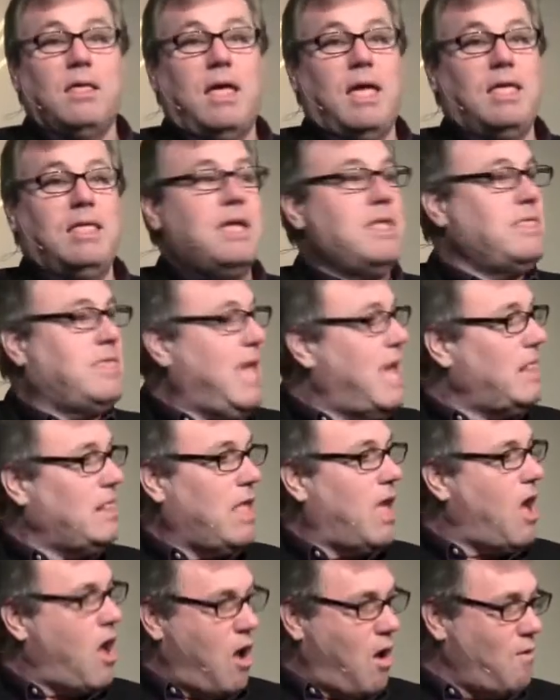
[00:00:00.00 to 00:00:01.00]
And it didn't take
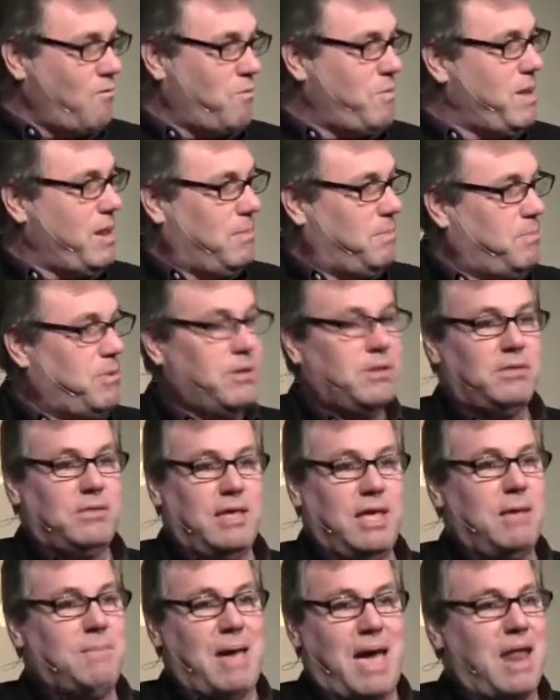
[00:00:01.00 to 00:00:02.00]
long for me to
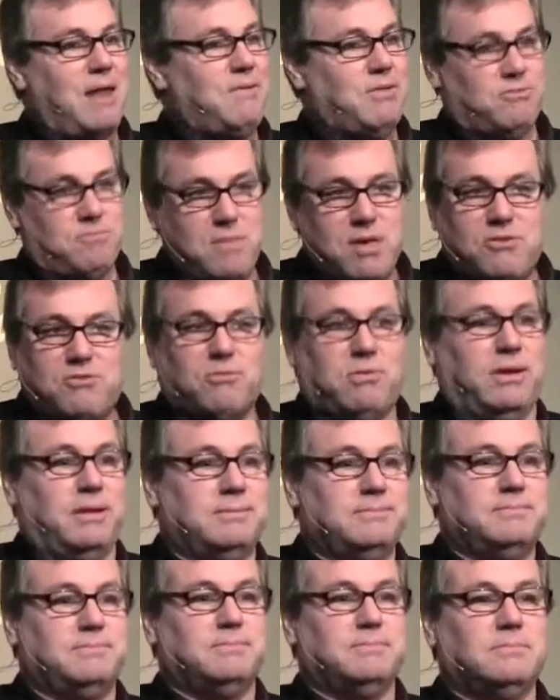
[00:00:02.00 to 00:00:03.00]
put him out of his
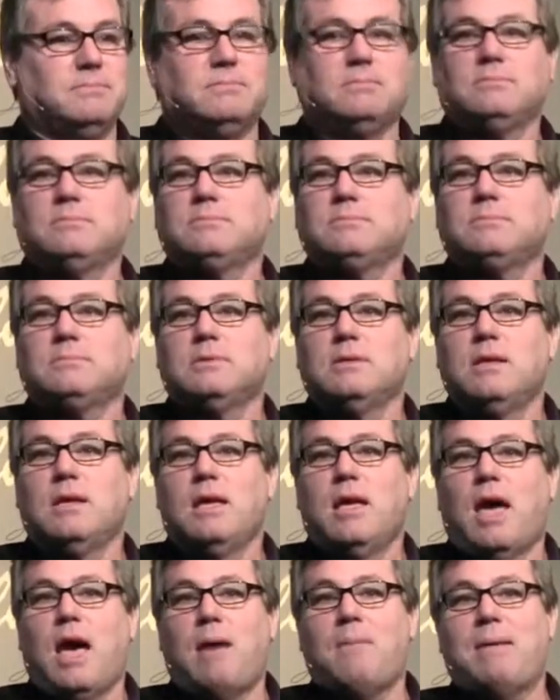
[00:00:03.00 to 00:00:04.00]
misery.
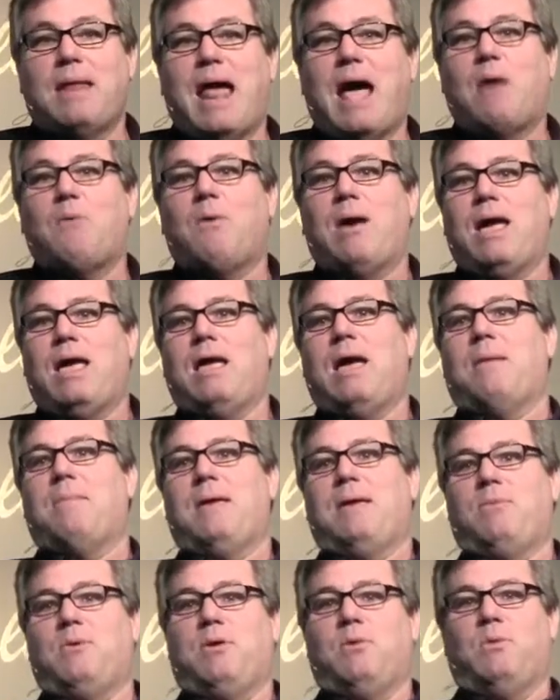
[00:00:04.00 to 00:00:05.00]
I mean, I, I
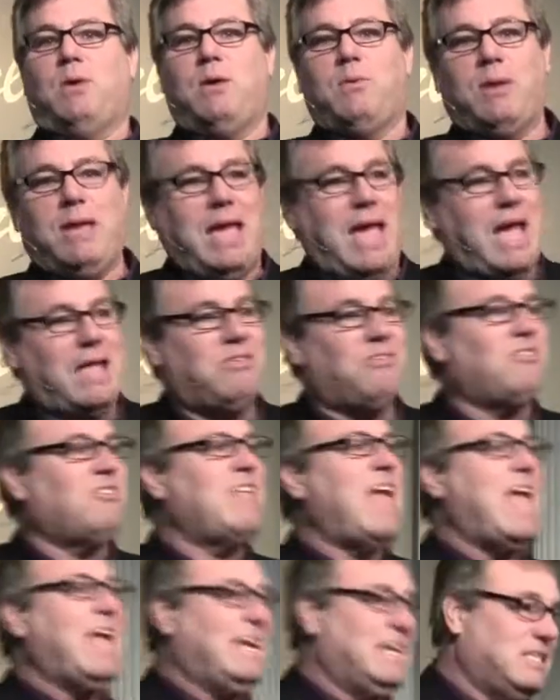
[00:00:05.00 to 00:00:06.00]
mean, we, we, we had
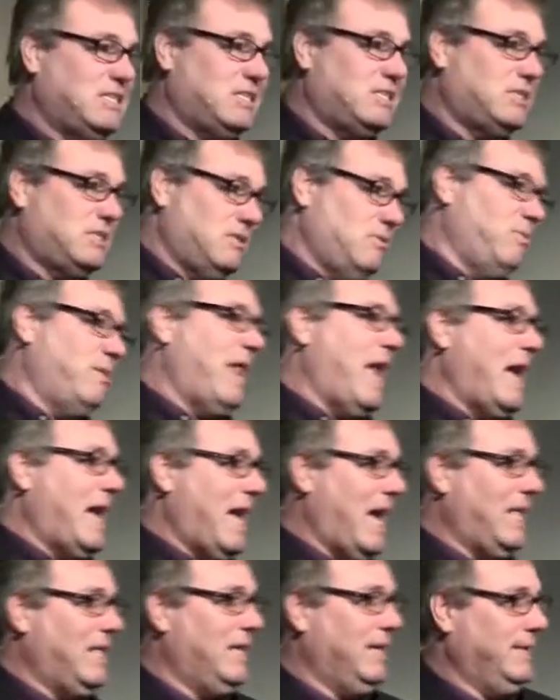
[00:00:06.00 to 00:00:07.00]
snakes when I
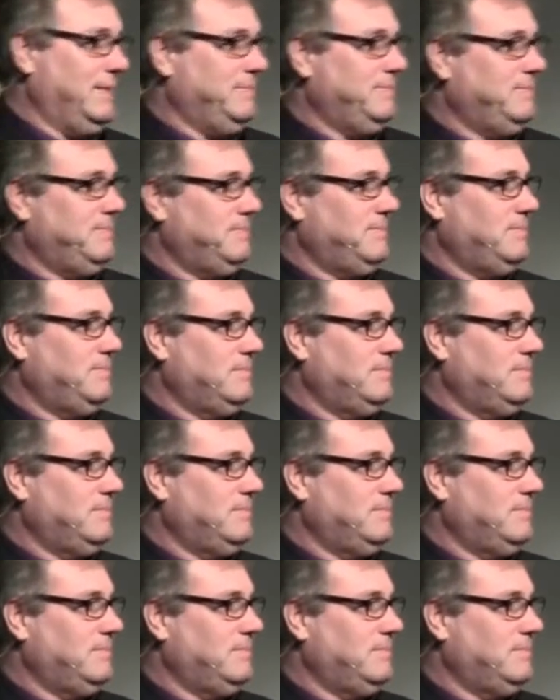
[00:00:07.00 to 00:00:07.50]
got done.